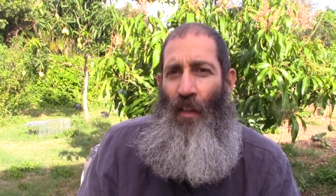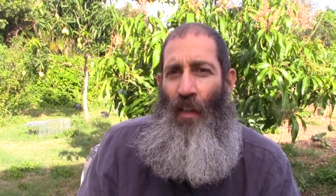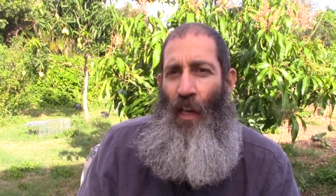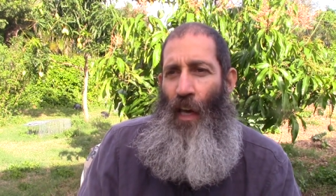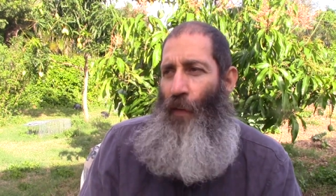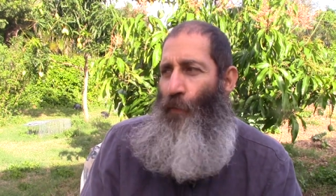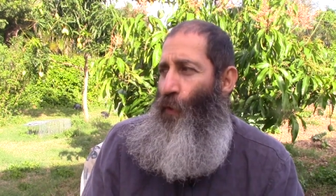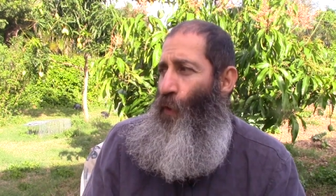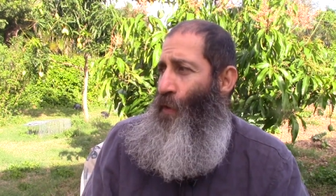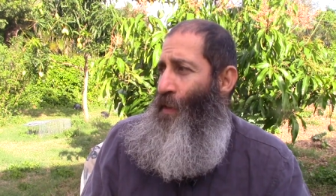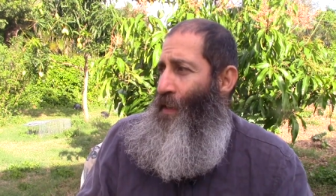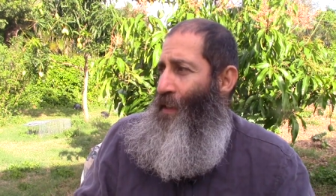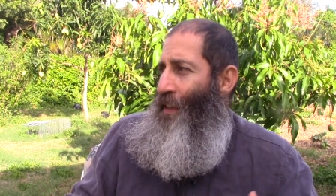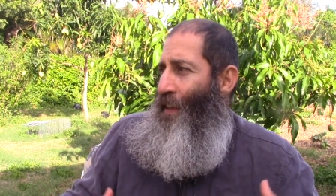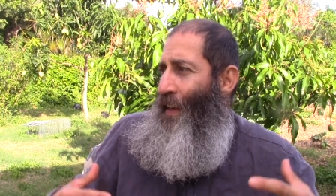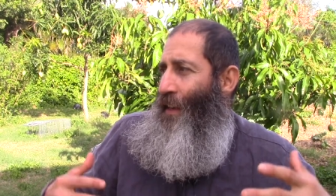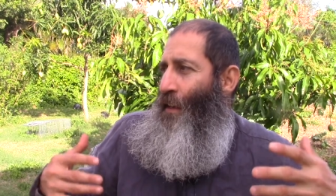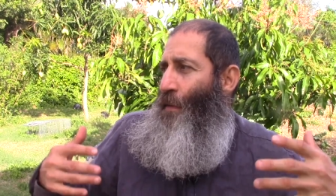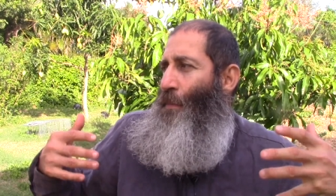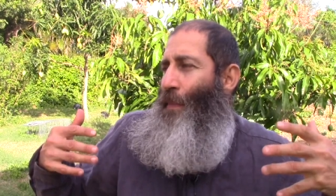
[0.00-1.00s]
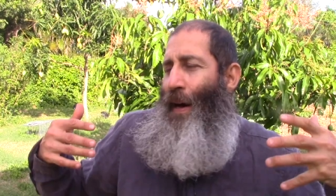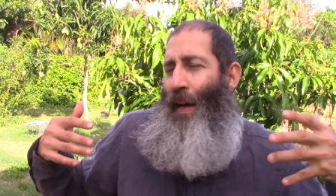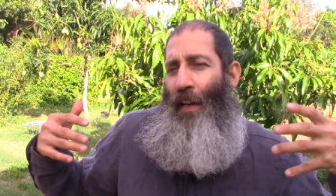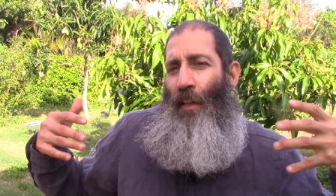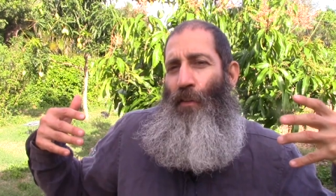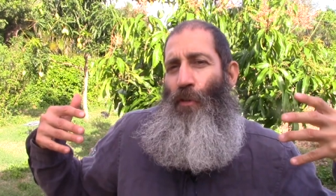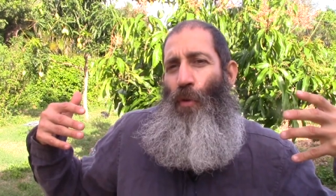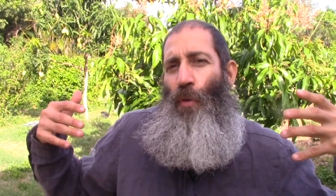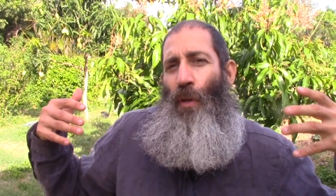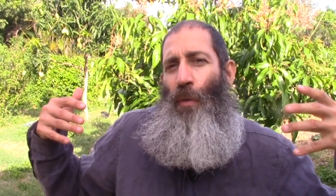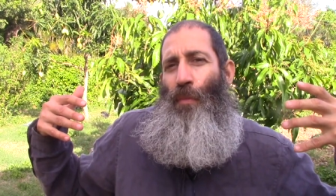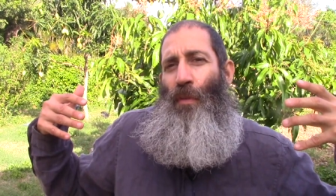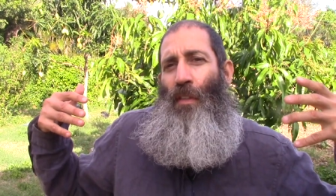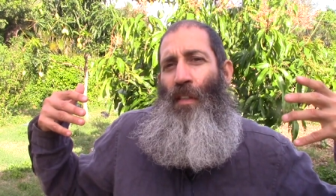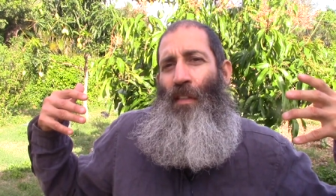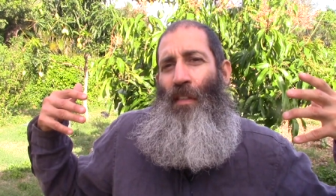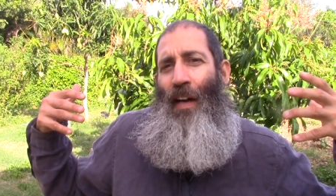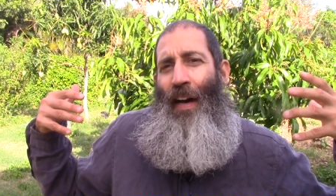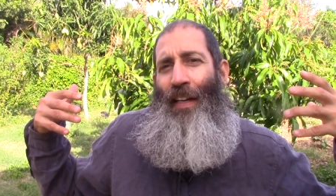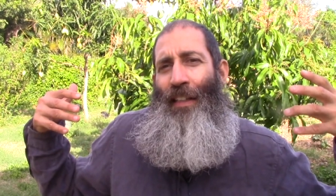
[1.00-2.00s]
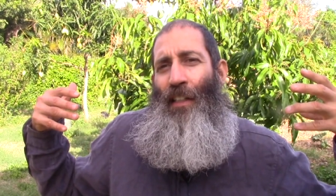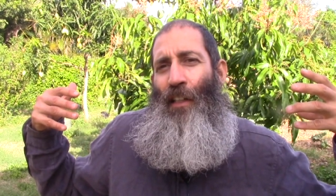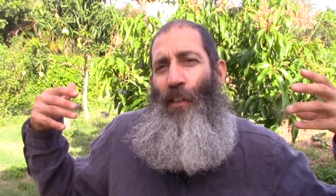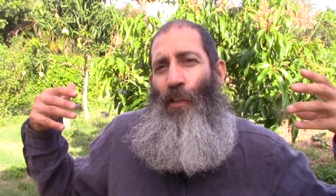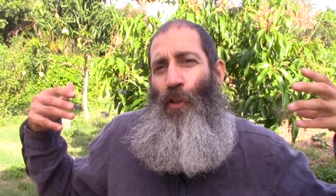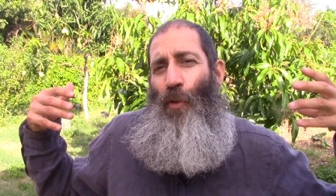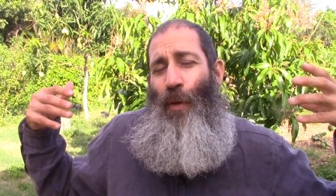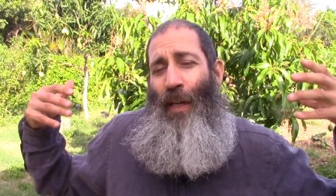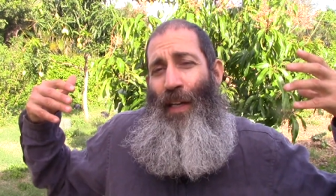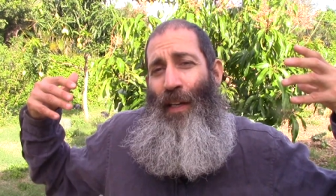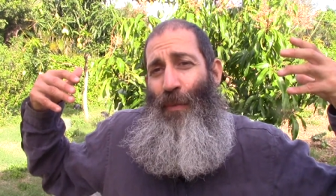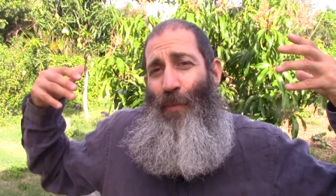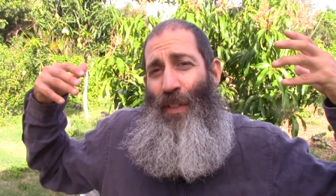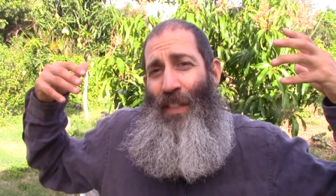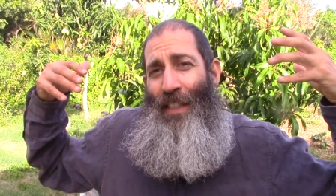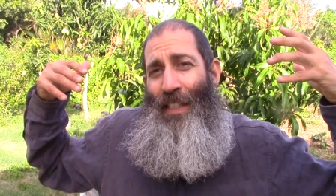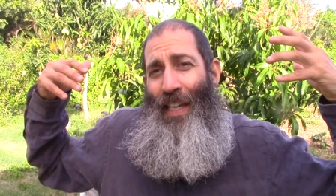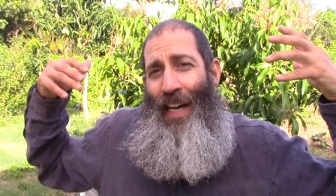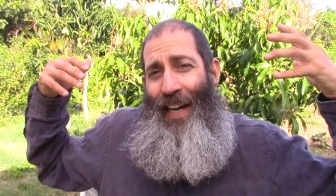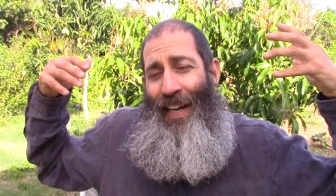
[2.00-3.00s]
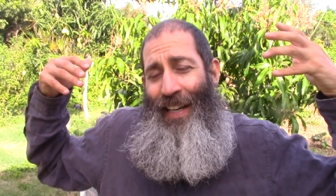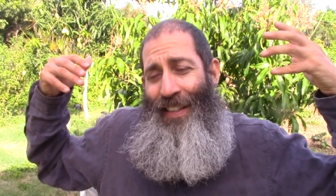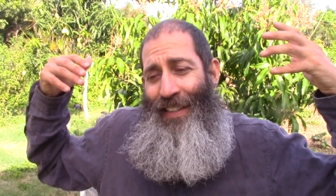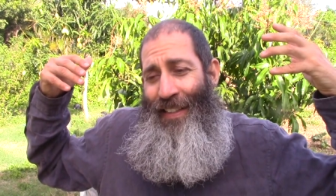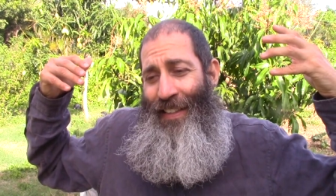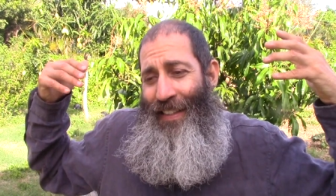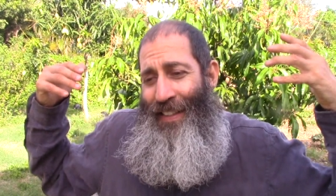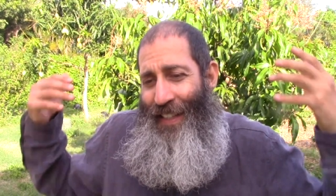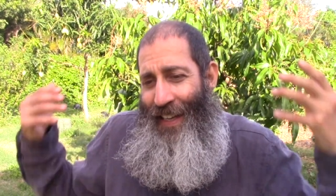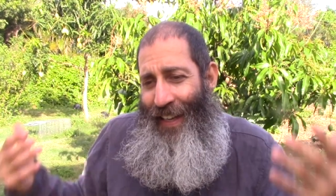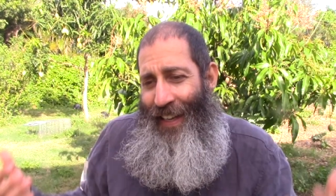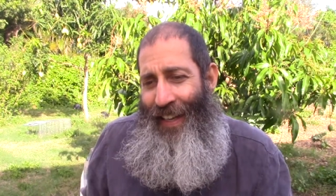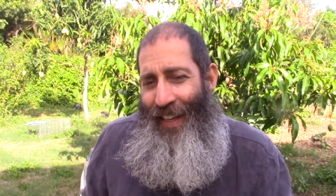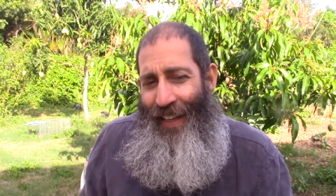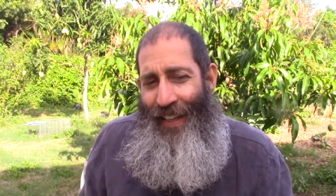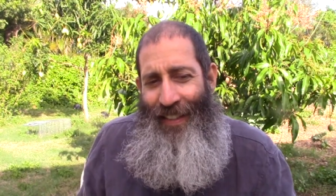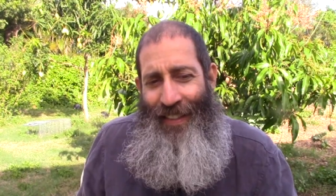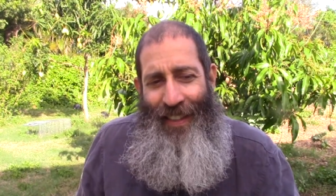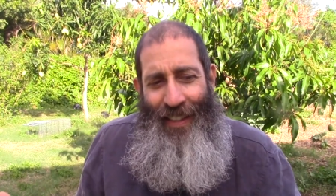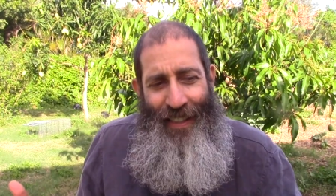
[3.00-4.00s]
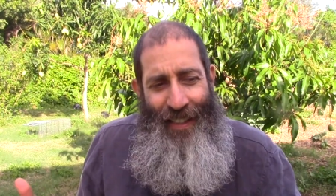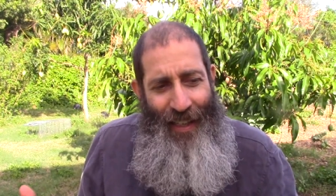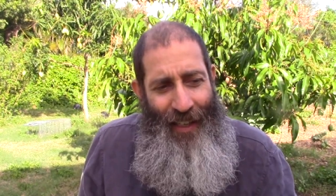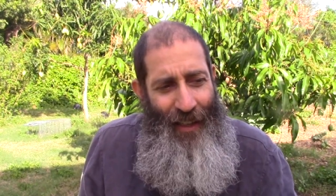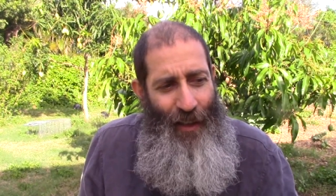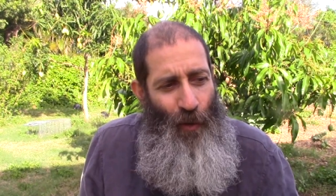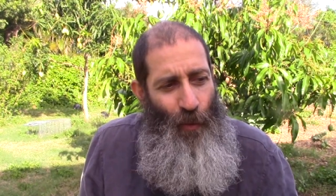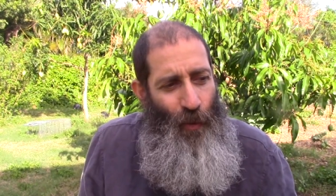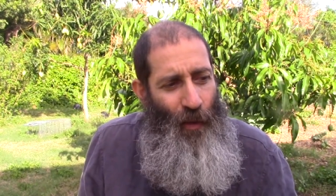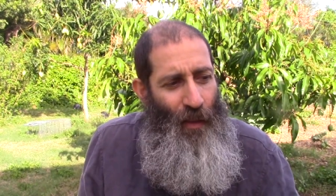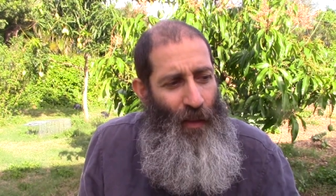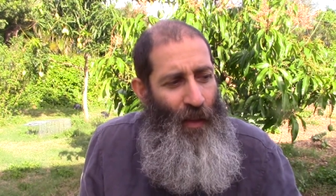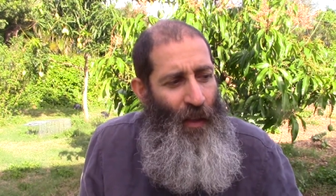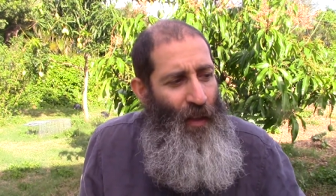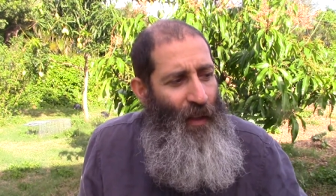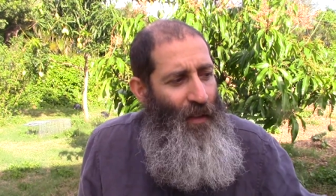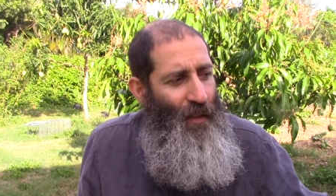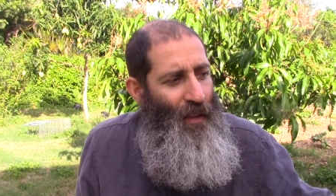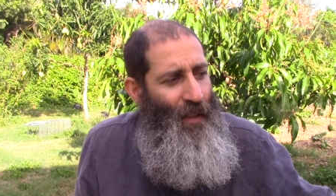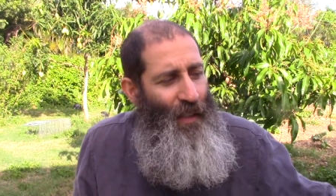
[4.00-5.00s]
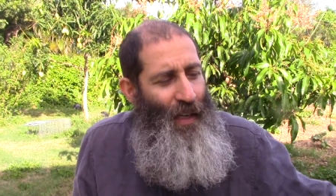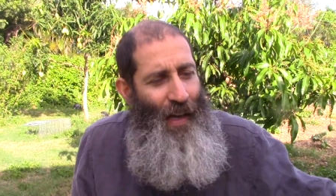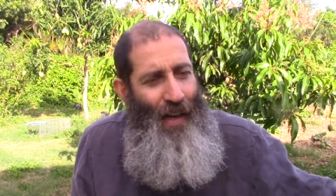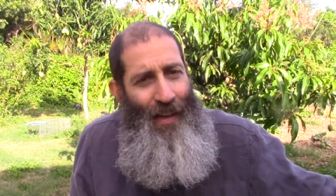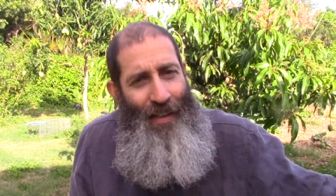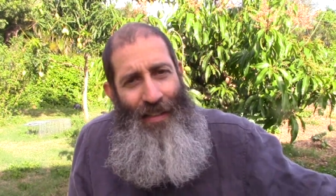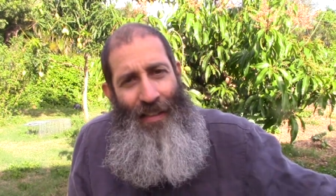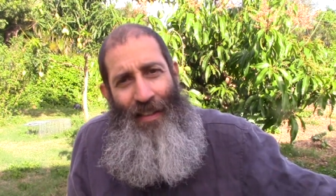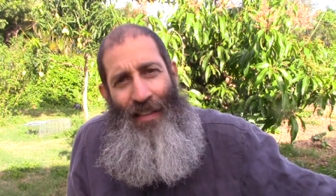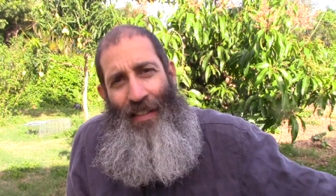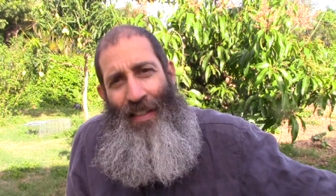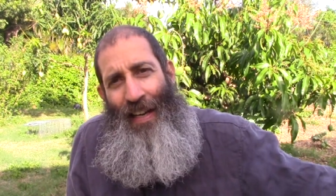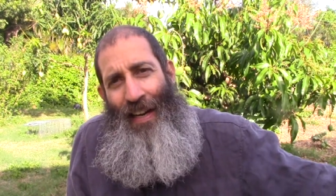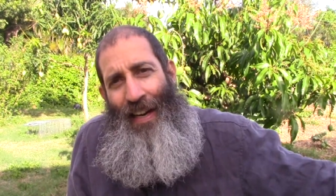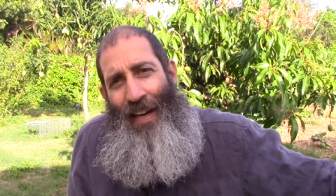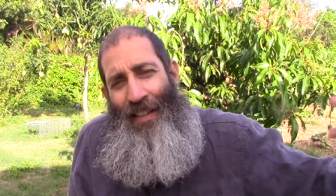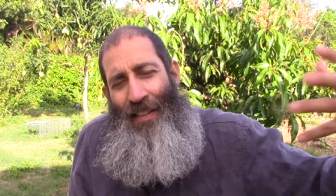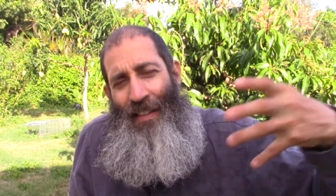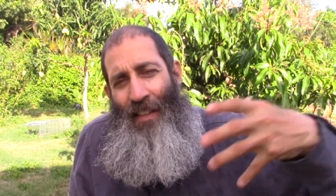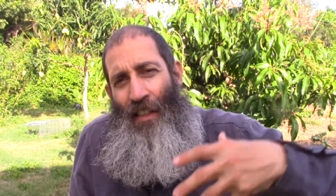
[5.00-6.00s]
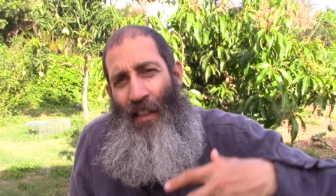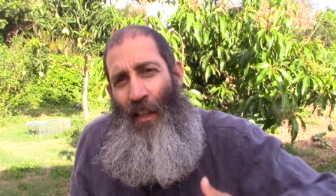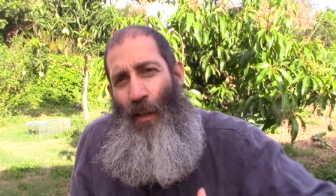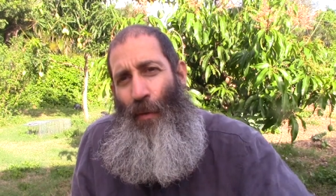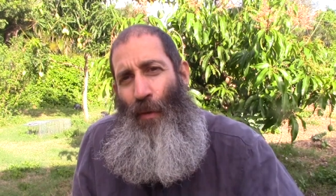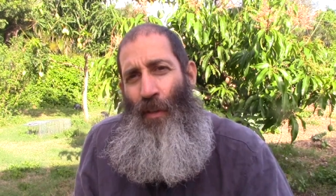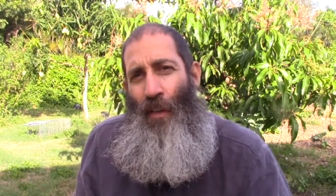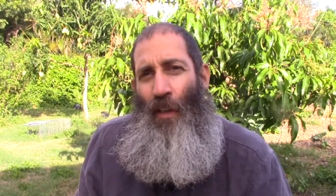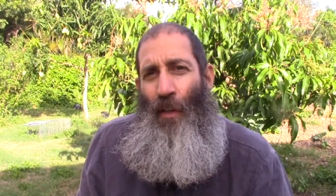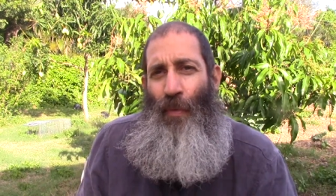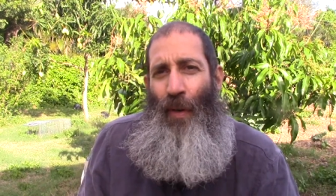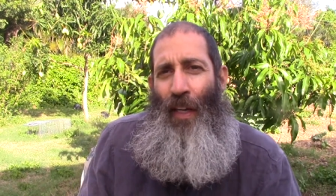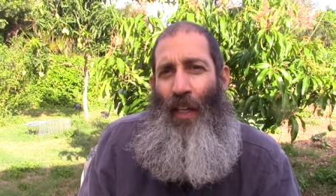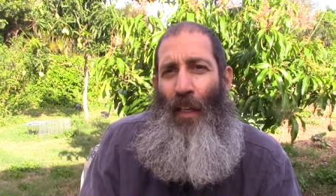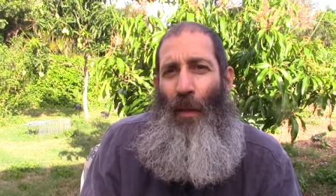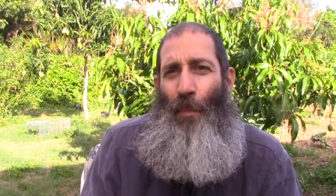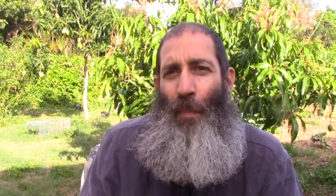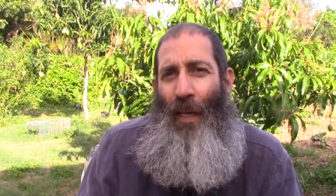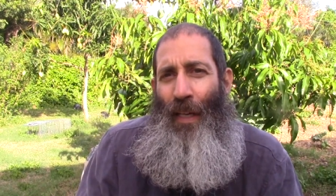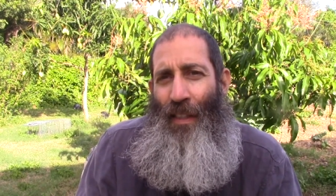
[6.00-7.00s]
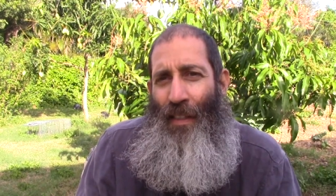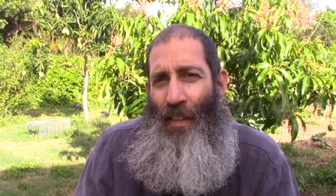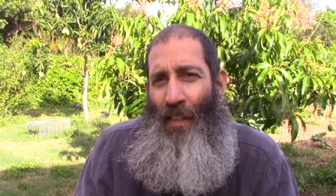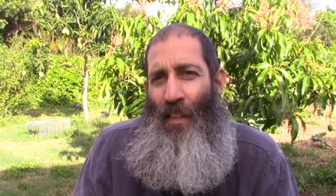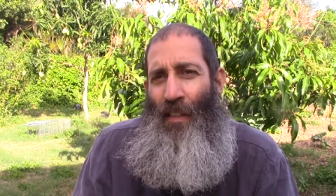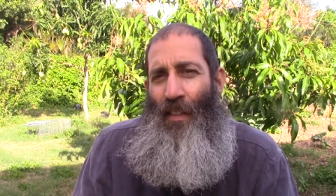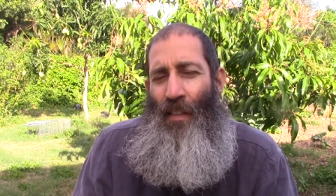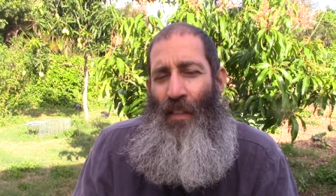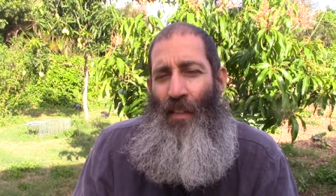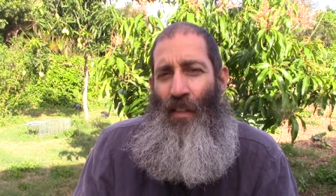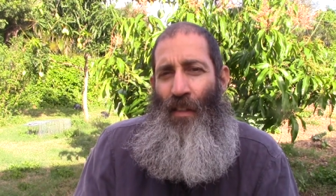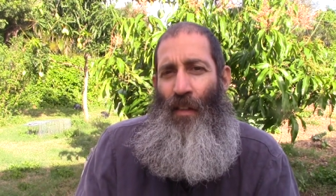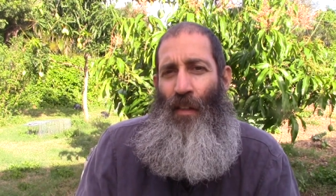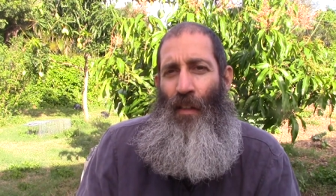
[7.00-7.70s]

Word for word: If you just let your body do what it was designed to do, it was not designed to deal with the toxins that it has to deal with on a regular basis.